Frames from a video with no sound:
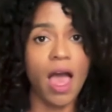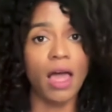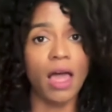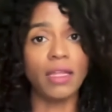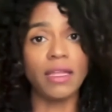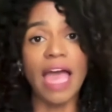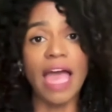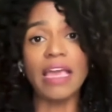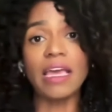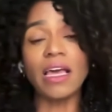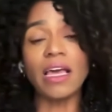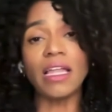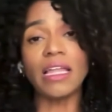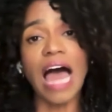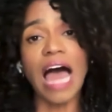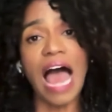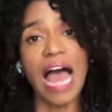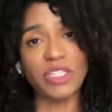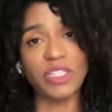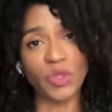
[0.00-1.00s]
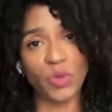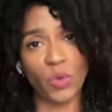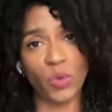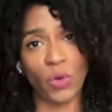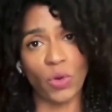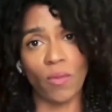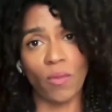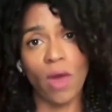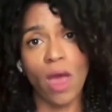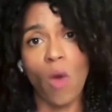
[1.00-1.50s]
Unlike a
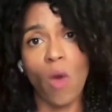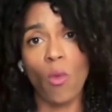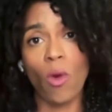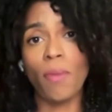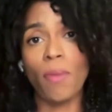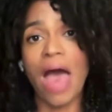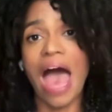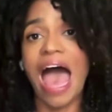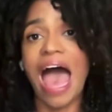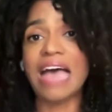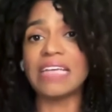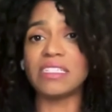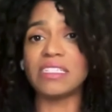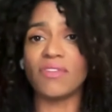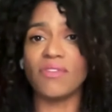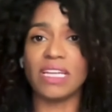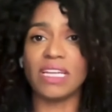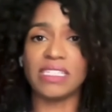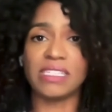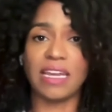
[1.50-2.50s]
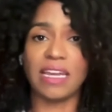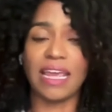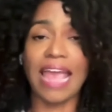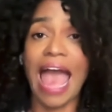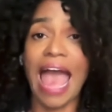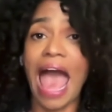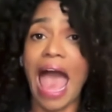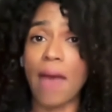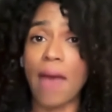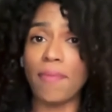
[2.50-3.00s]
classroom where passive listening
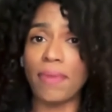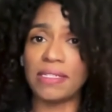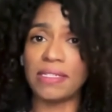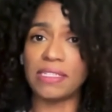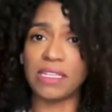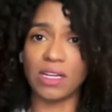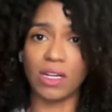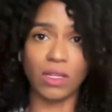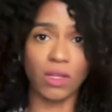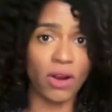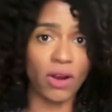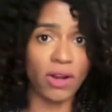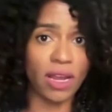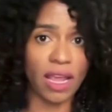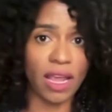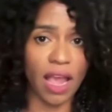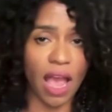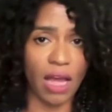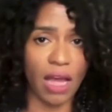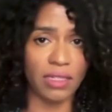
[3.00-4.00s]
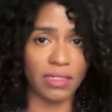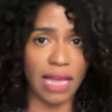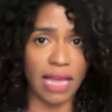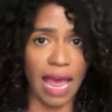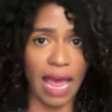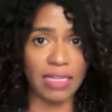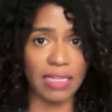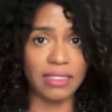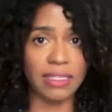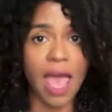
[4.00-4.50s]
happens in a learning
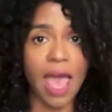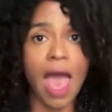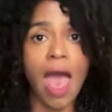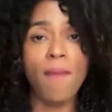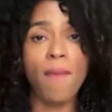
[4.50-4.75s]
context,